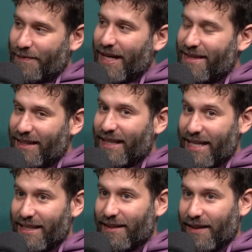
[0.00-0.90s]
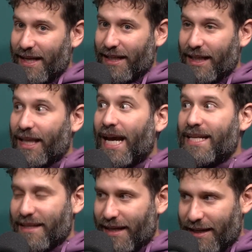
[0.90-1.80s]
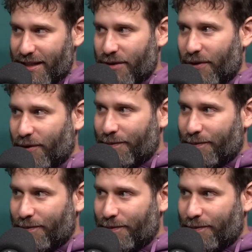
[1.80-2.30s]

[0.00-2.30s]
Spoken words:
But I think that's a like classic heist film.